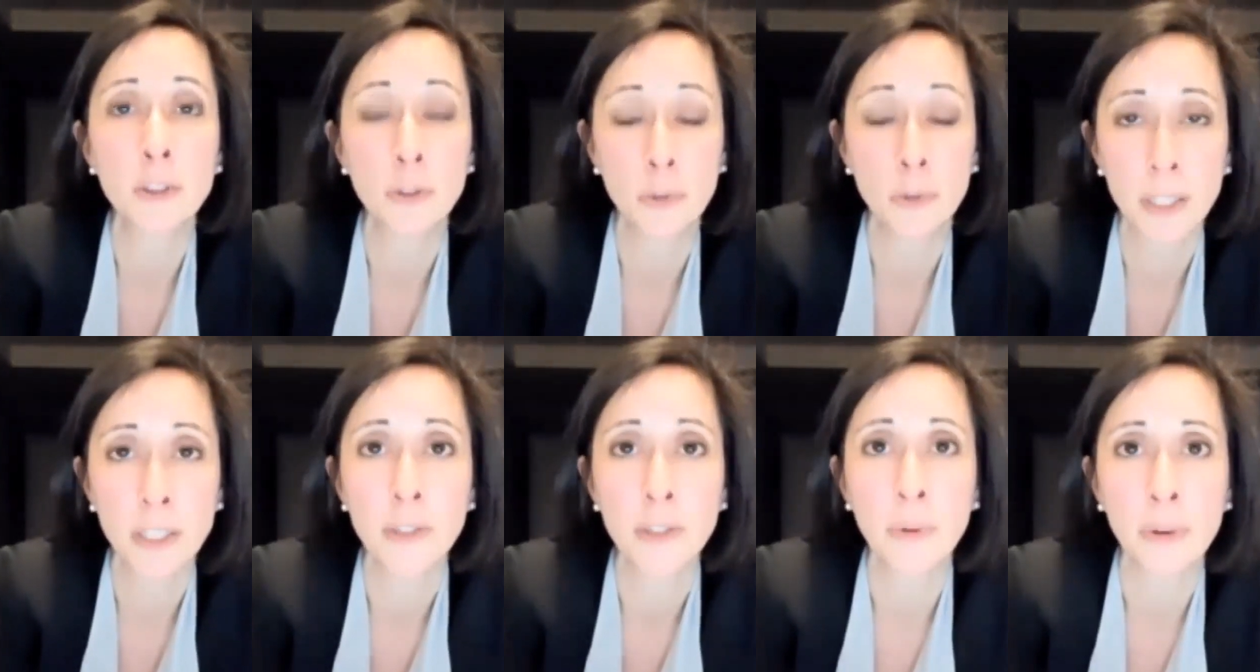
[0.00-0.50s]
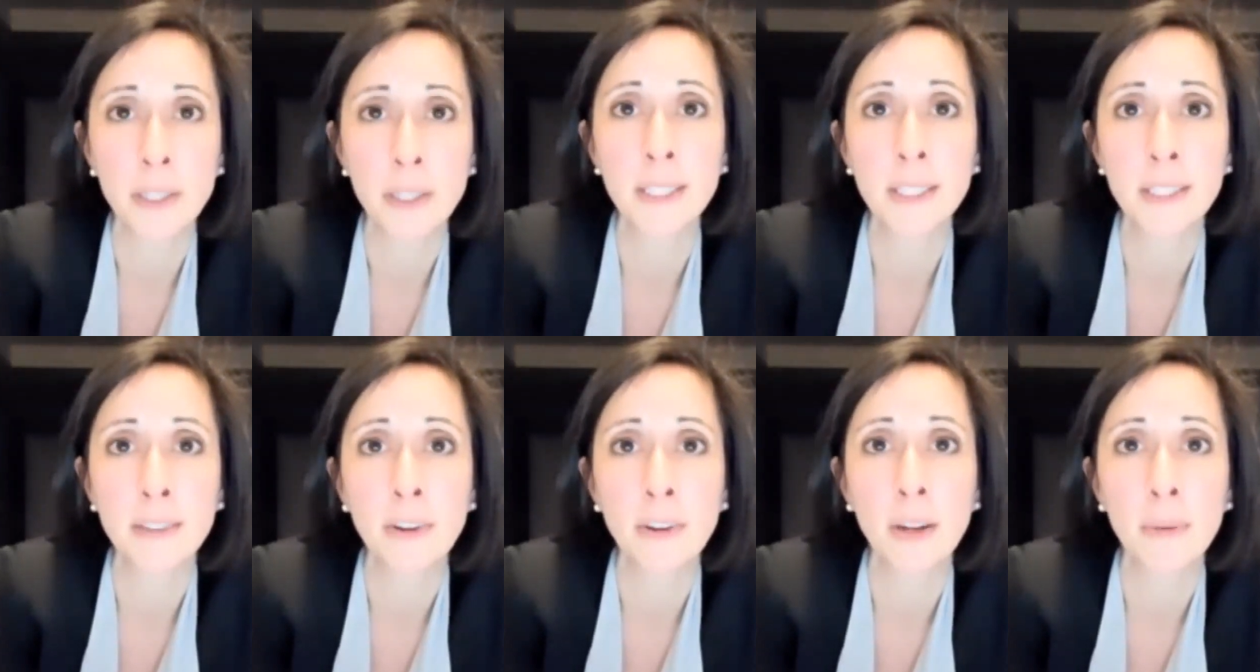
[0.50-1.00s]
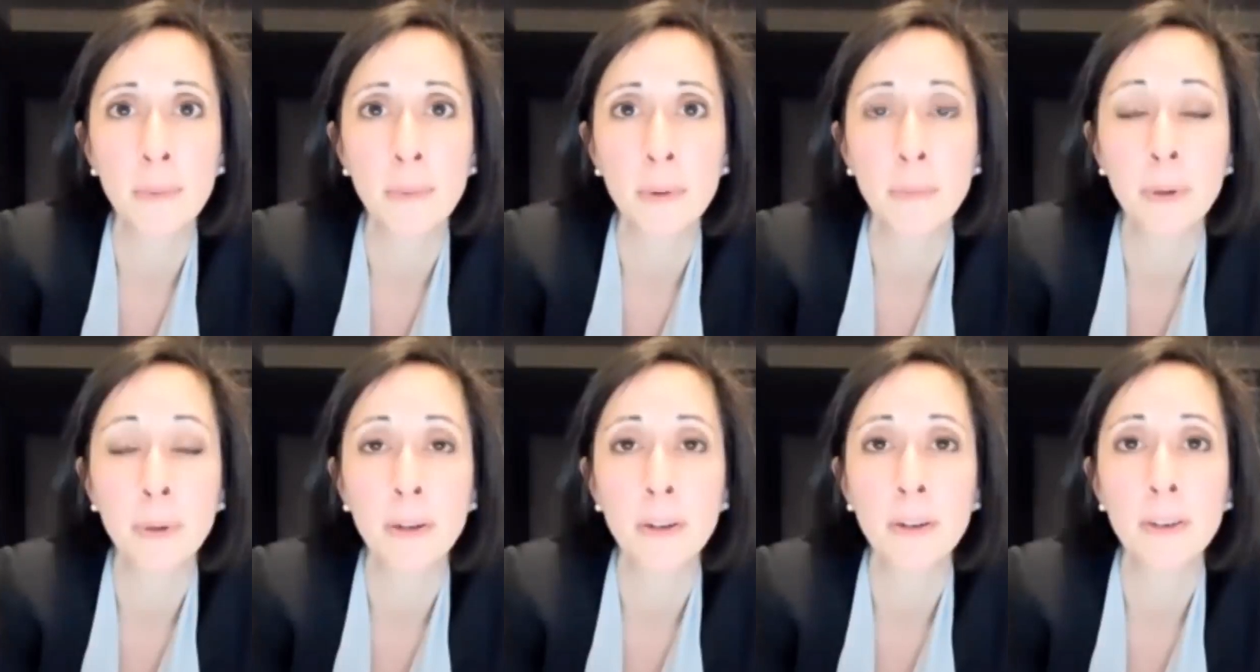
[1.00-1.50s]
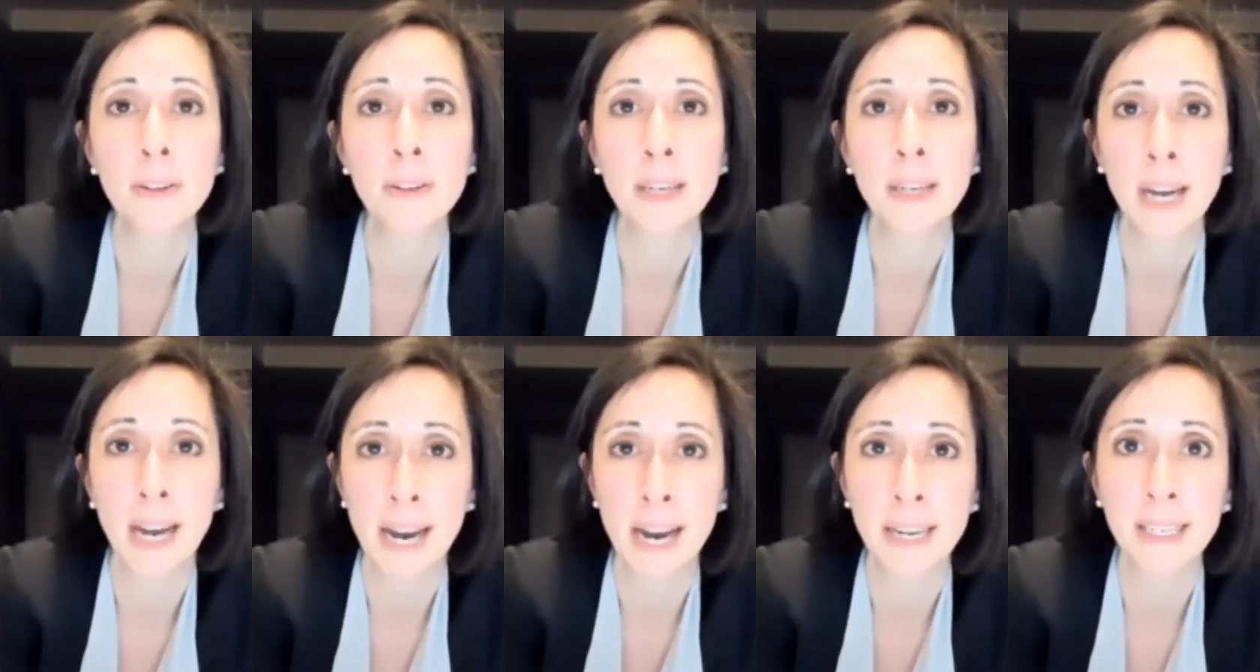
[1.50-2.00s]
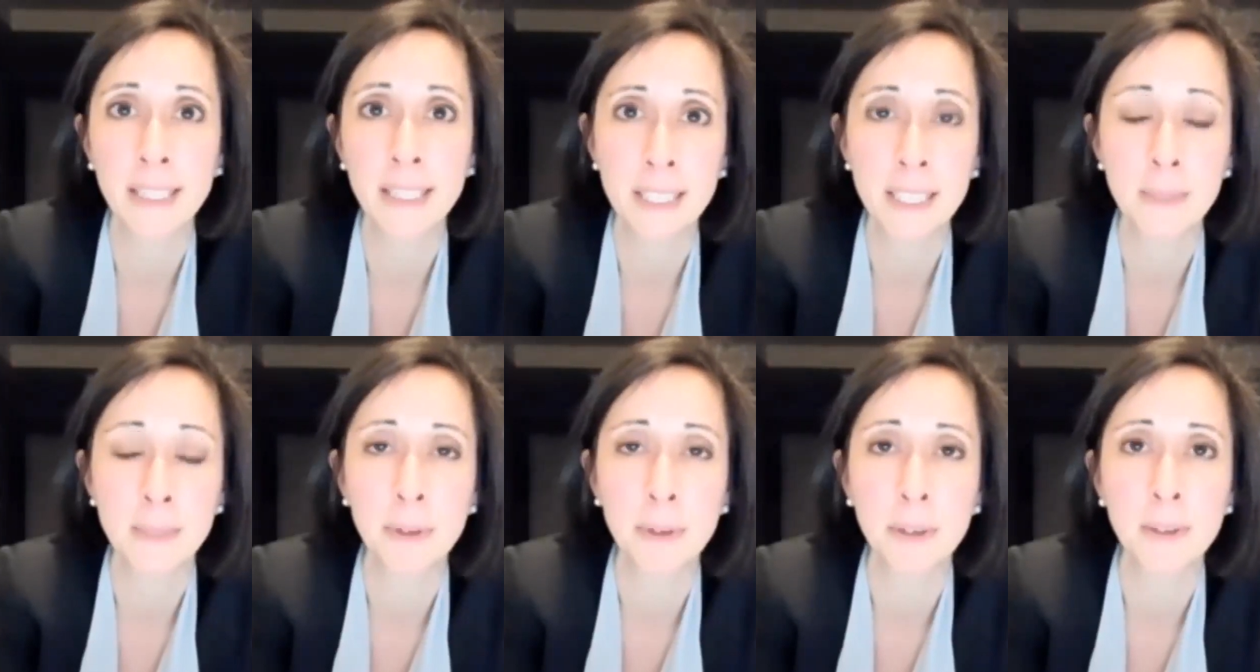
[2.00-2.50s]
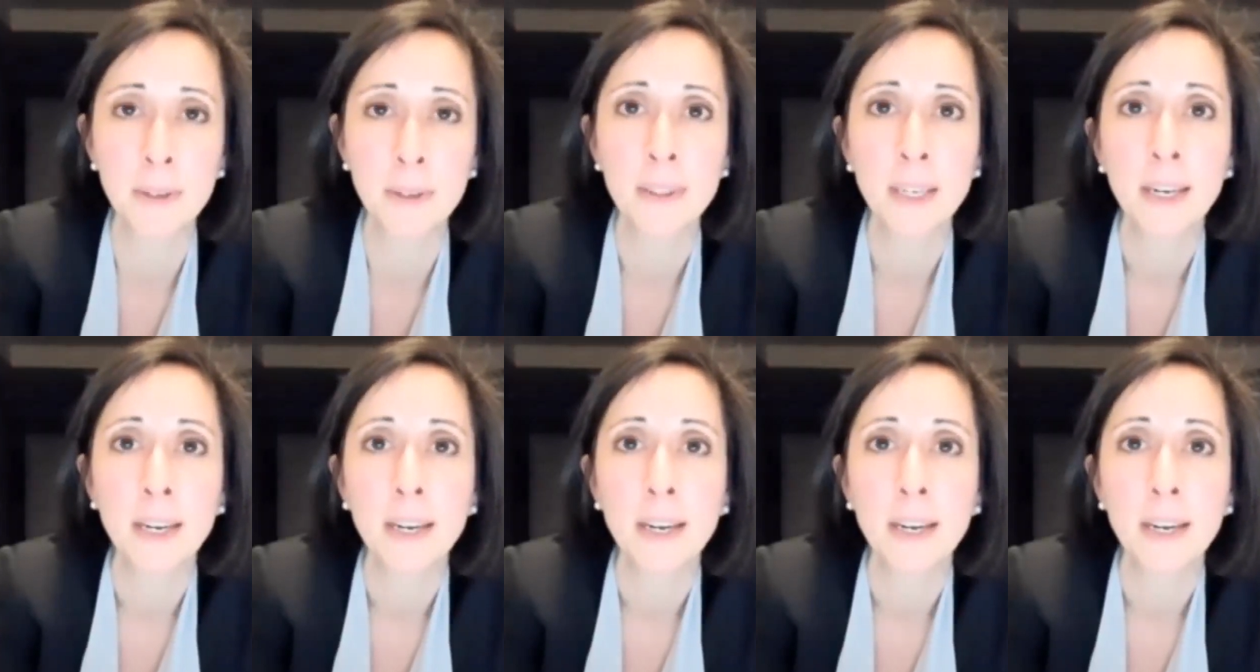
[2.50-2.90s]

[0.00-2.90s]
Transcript: Transit-Oriented Development Bill had in its bill.